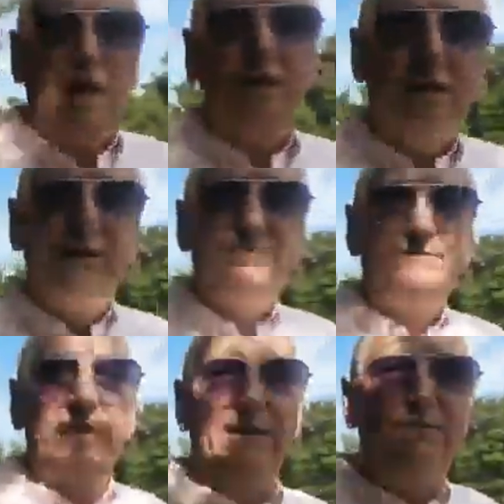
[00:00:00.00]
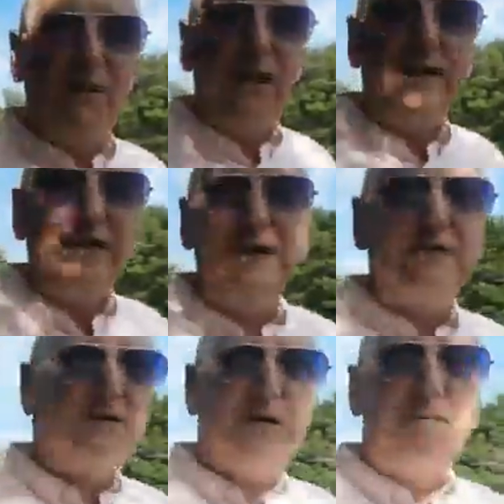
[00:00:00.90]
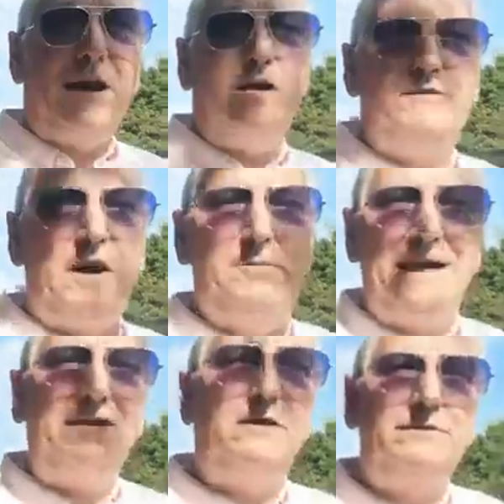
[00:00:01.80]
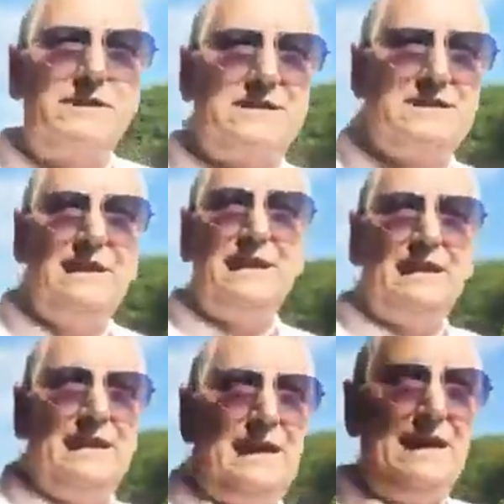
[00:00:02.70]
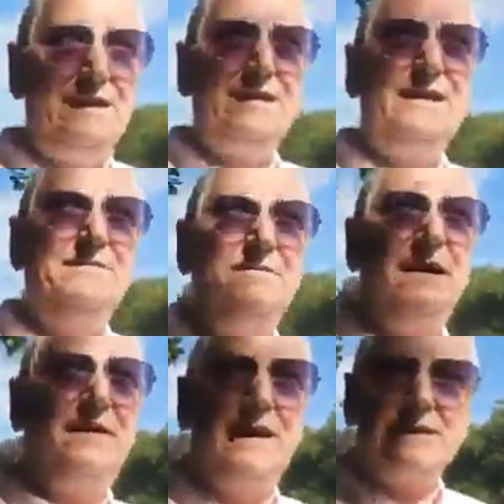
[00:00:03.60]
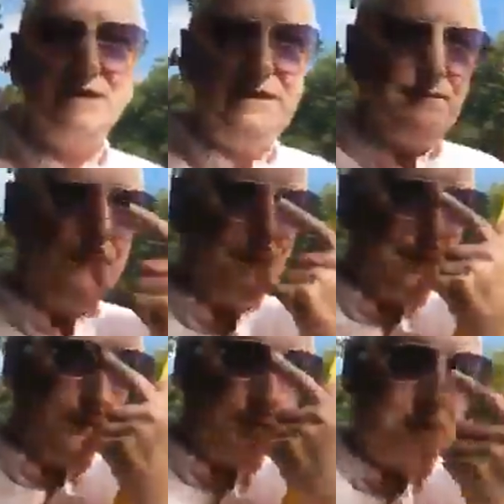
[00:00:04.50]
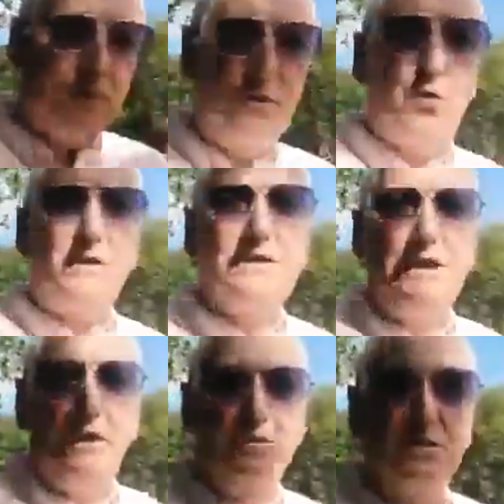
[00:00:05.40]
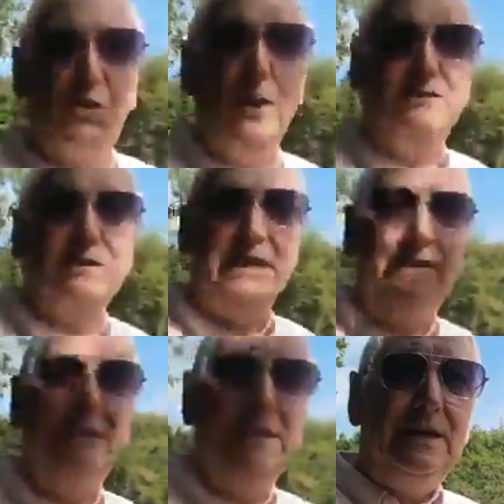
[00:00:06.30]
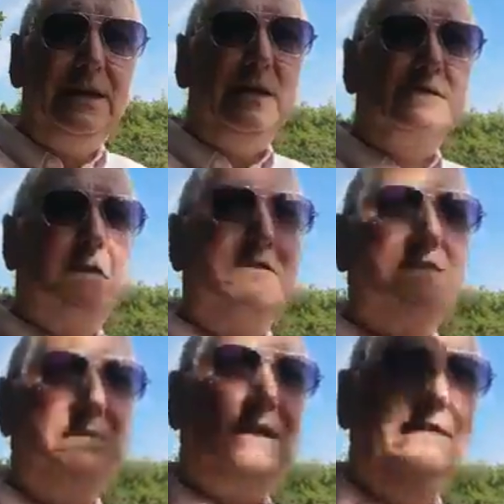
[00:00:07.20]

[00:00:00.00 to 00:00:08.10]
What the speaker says: our invite links come out of our back office, and that's it. You know, the door is closed, and whoever's in is going to